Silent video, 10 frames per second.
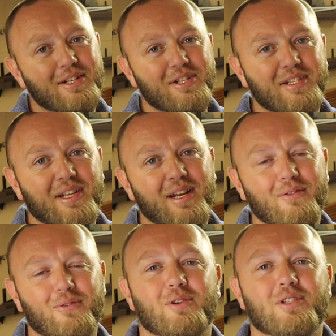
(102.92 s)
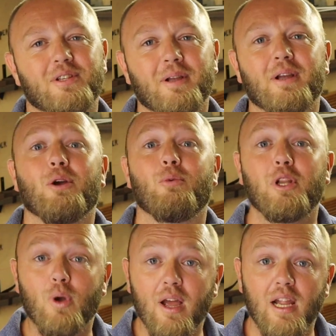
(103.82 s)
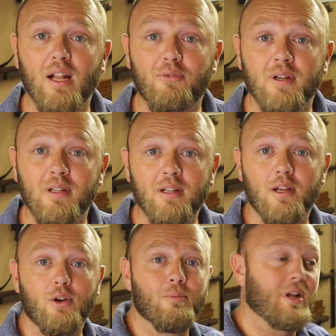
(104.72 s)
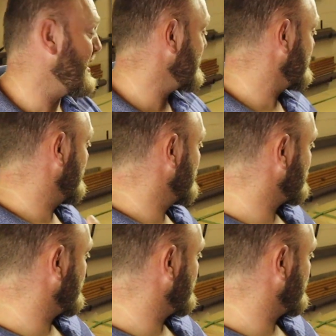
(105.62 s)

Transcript: Just kidding folks, we do have an elephant in the room and that's this